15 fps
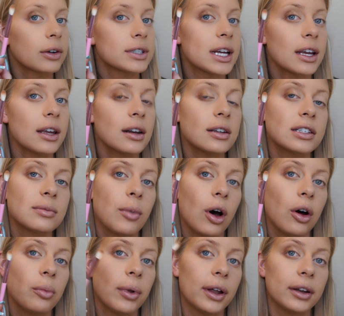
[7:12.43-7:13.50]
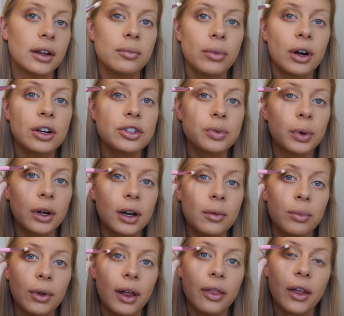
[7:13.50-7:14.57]
taking a small blending brush, we're going
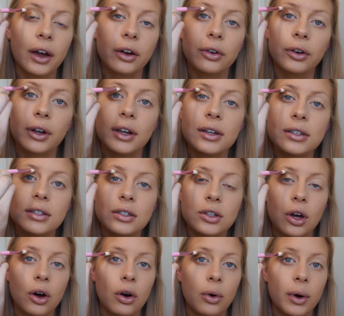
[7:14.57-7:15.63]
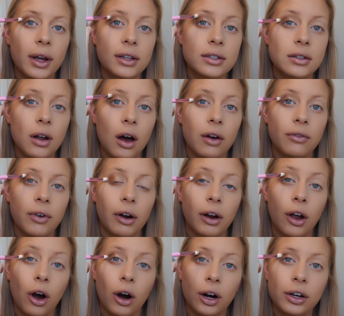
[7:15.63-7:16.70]
to blend that crease so it's not
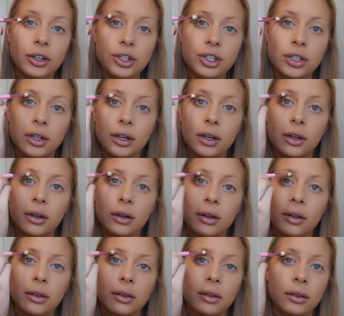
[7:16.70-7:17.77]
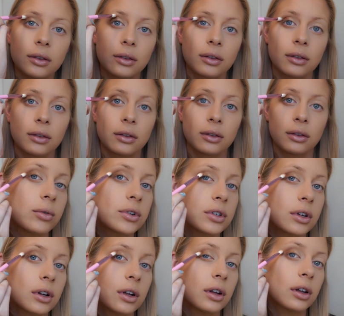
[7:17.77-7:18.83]
very harsh. I'm just
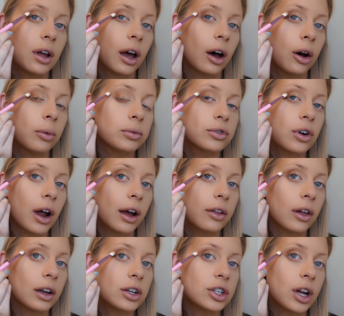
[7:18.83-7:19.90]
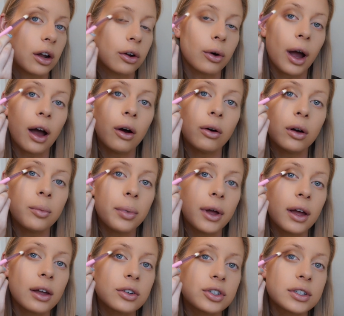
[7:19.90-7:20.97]
going to help drag that shadow out a
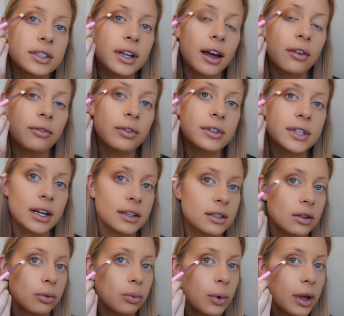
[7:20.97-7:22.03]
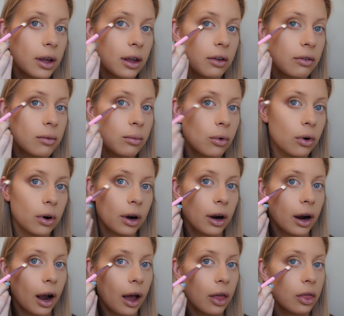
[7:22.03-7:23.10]
bit just to emphasize the wing even
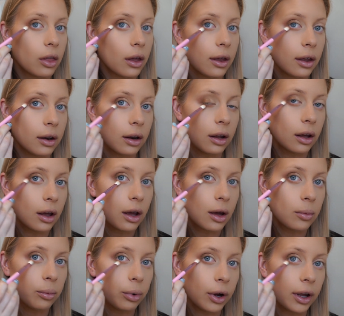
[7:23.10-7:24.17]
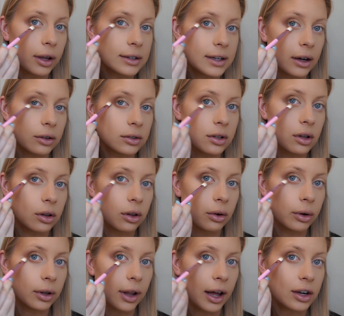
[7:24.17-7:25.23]
more, and then bring it down to the
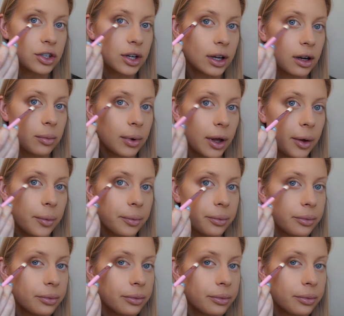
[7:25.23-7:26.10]
lower lash line a bit.